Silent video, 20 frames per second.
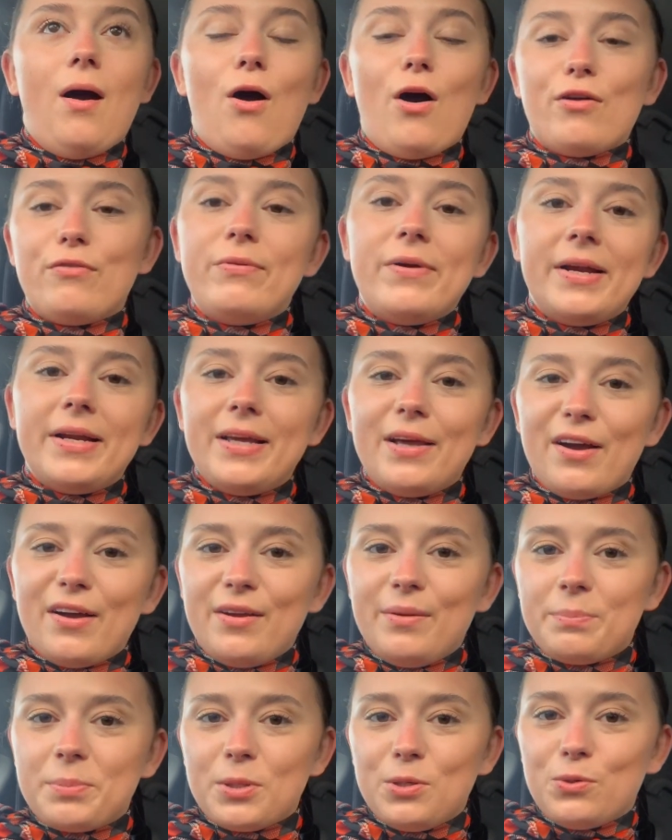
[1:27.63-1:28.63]
I really
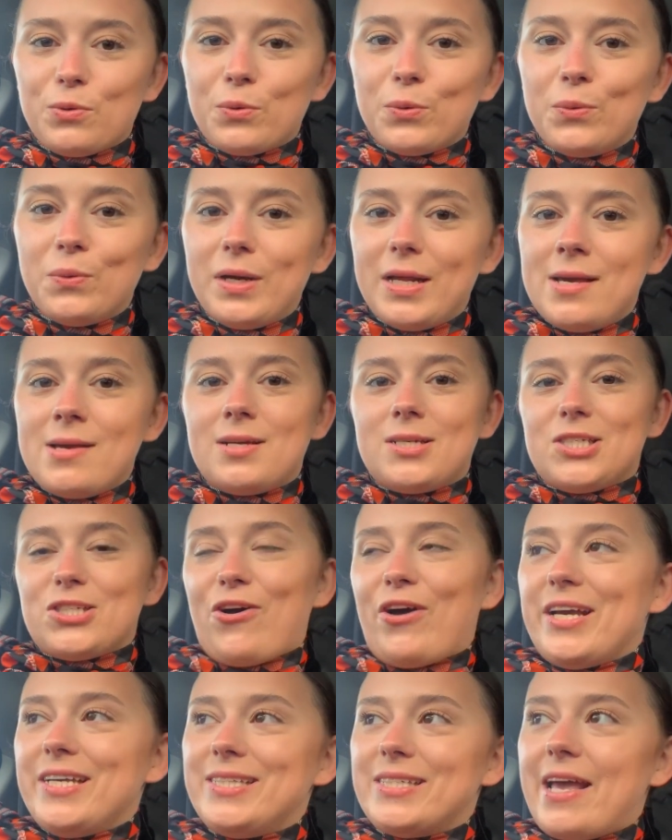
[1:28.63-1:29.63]
hope you're all
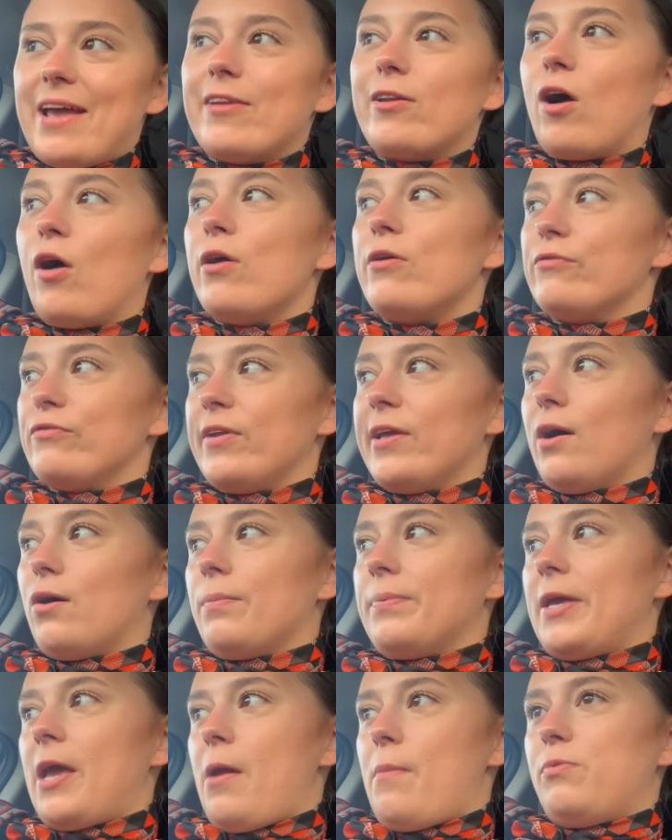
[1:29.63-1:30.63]
excited. Hopefully I'll
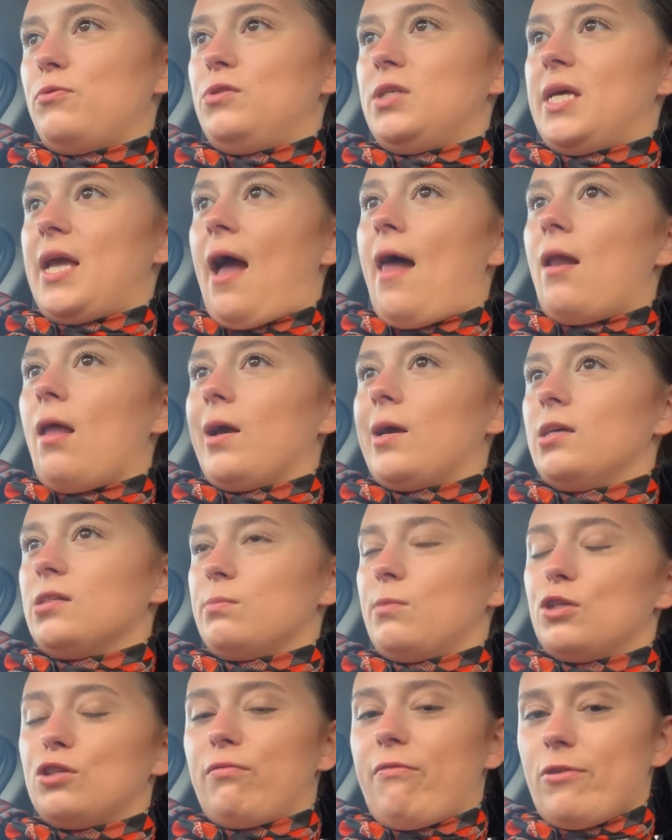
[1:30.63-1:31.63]
be able to get like as
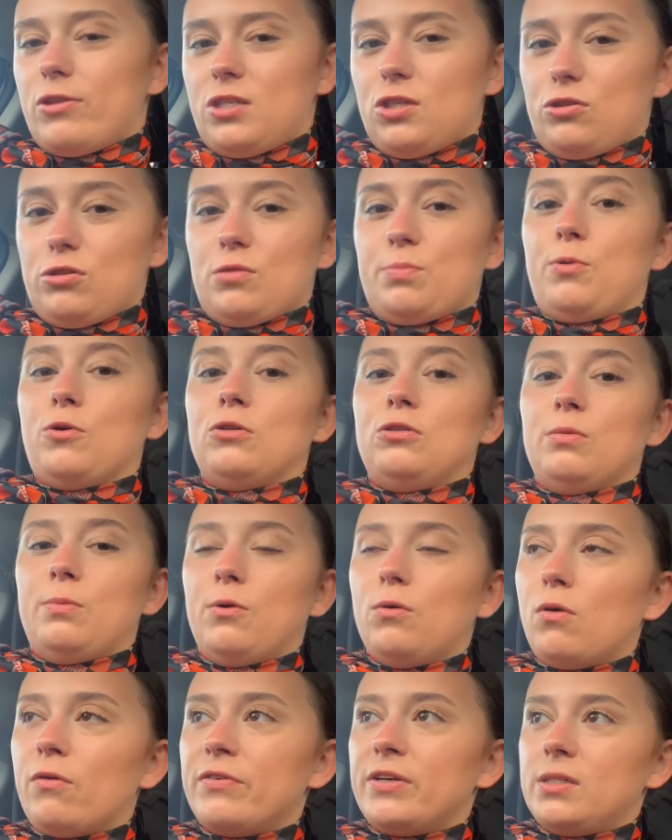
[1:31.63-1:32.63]
much footage as
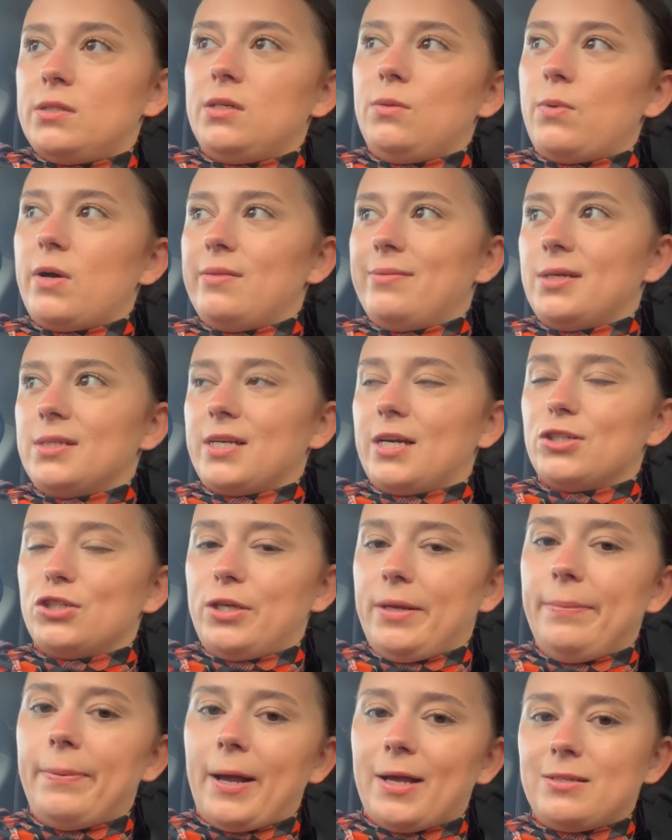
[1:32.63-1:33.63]
possible. Obviously when there's
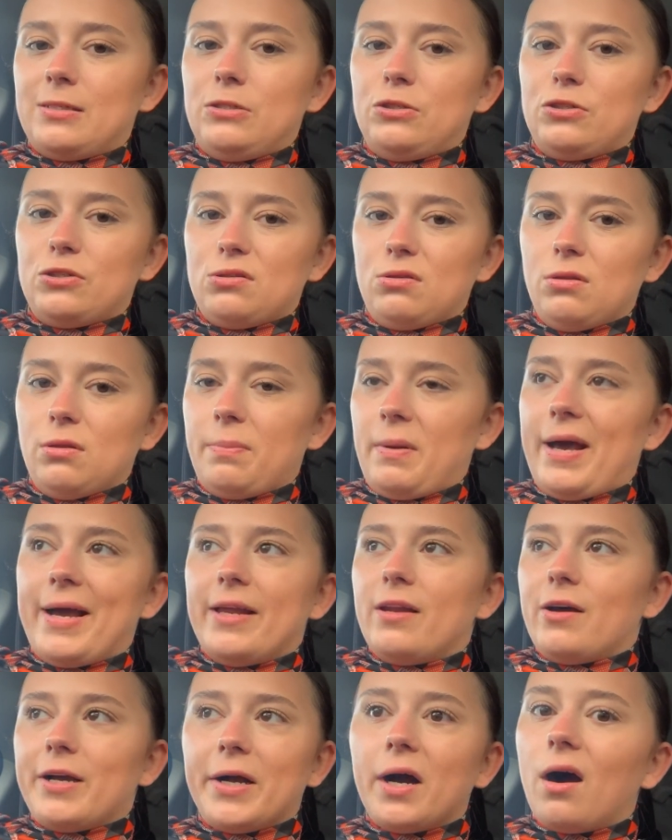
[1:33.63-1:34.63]
actually passengers on the plane,
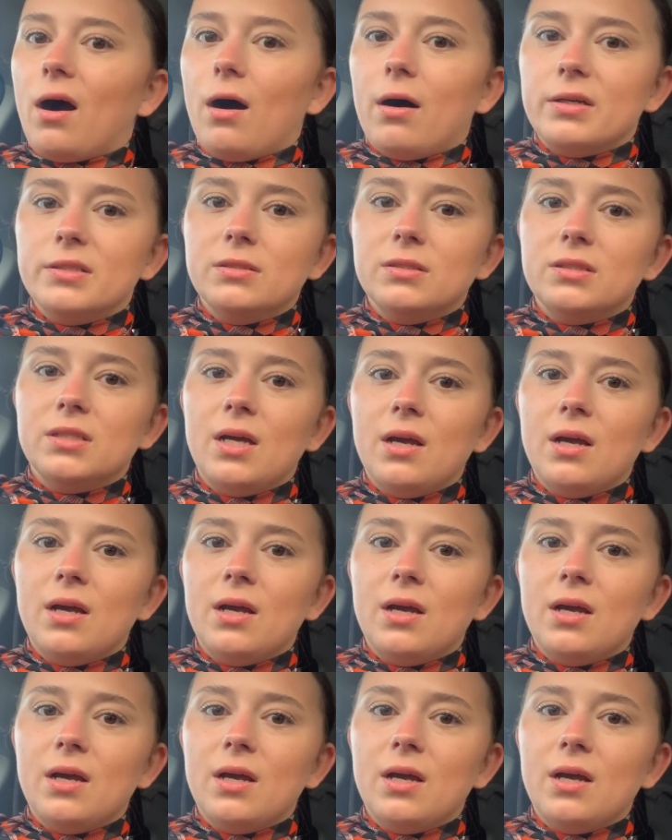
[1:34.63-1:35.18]
I can't